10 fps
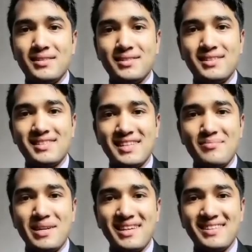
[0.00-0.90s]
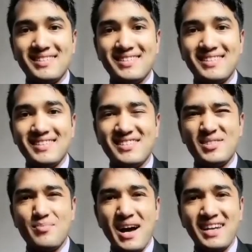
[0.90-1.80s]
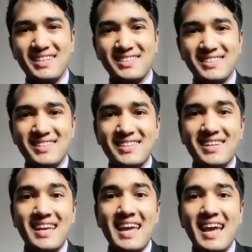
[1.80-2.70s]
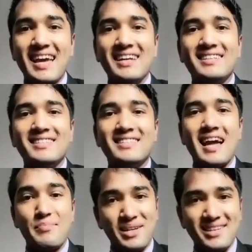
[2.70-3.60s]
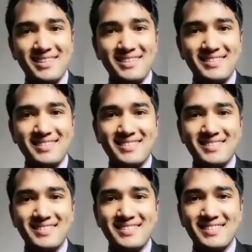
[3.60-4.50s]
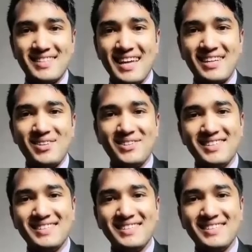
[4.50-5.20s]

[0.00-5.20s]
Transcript: stay being determined and happy. Thank you.